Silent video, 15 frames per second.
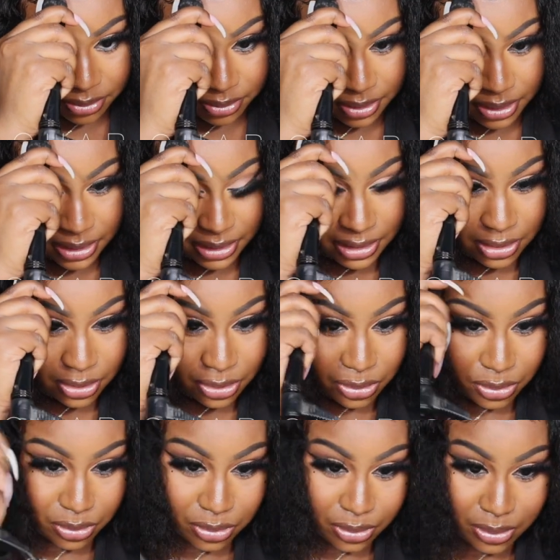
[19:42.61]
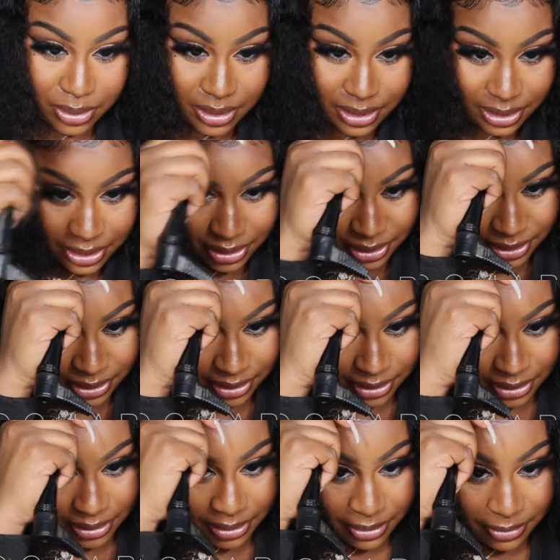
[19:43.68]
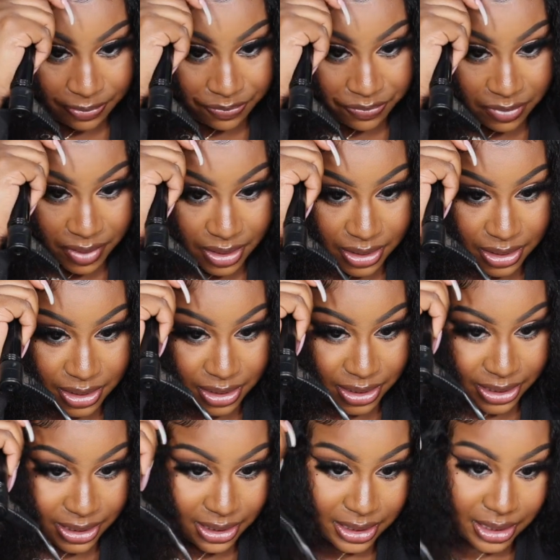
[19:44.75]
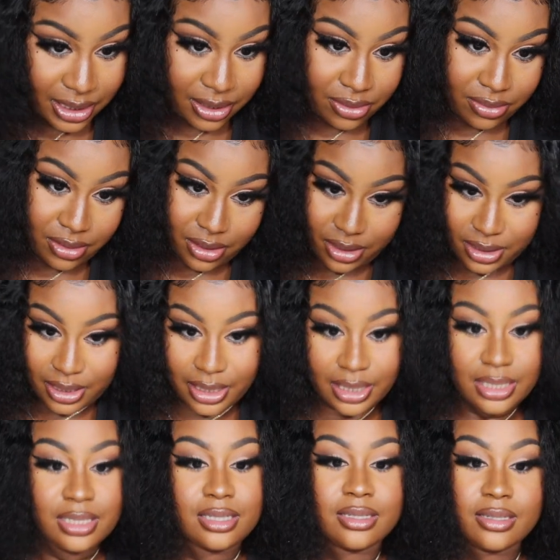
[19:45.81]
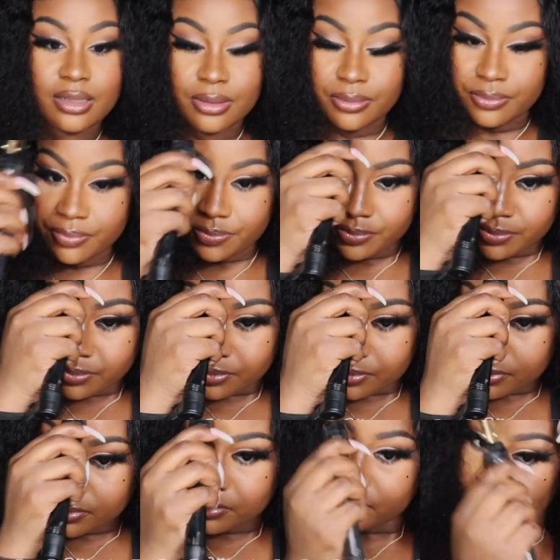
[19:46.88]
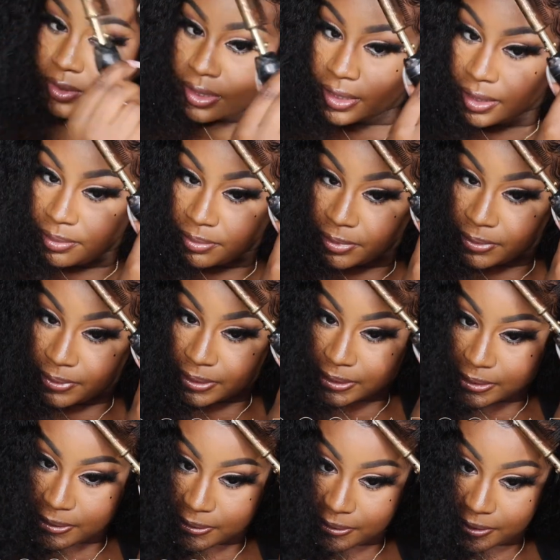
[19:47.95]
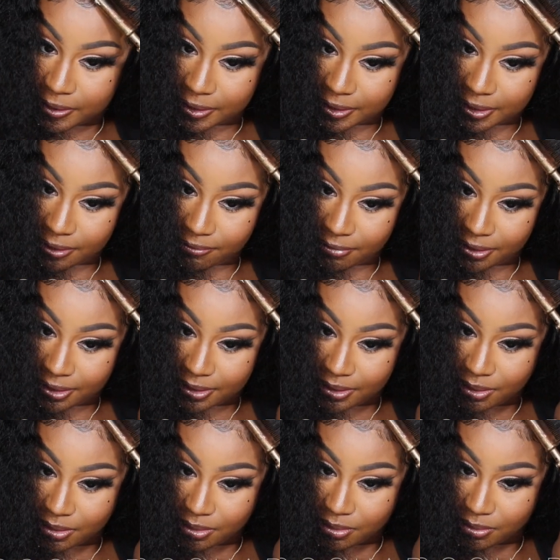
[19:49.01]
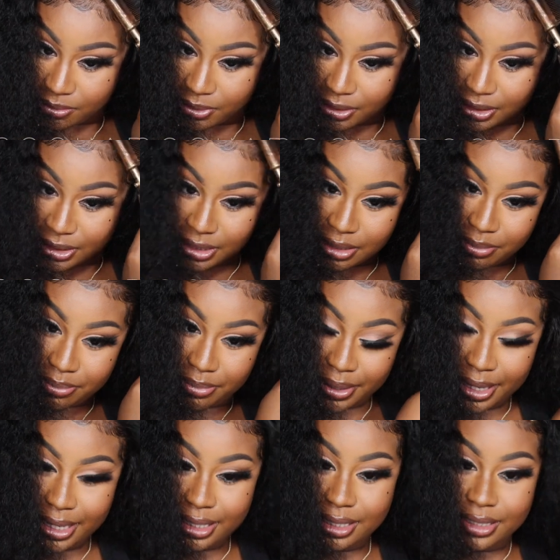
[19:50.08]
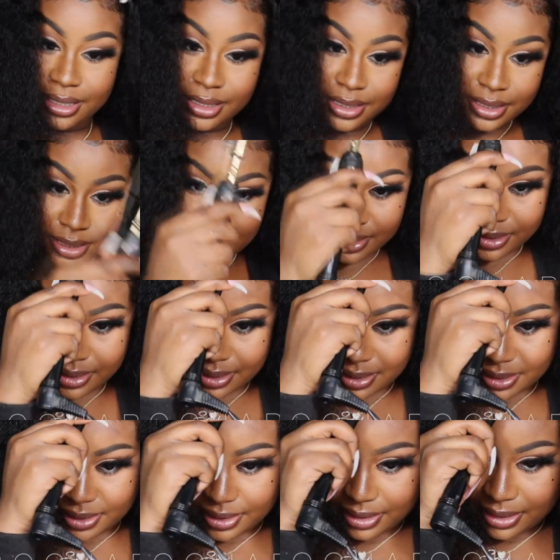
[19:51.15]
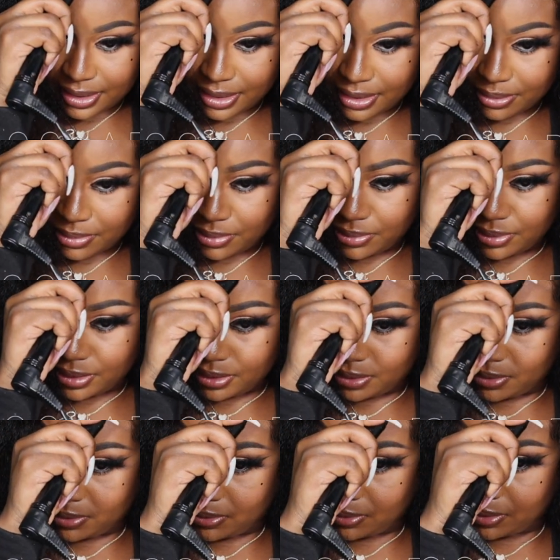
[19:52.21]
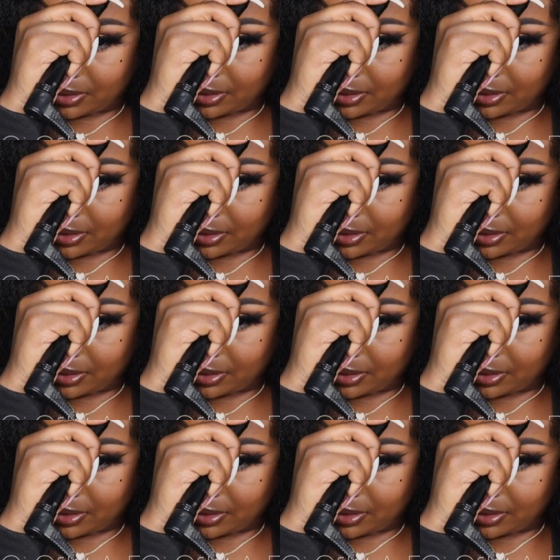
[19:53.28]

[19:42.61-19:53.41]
going to slick down the sides. And I'm going to do the same here, pushing it back. And then I'm going to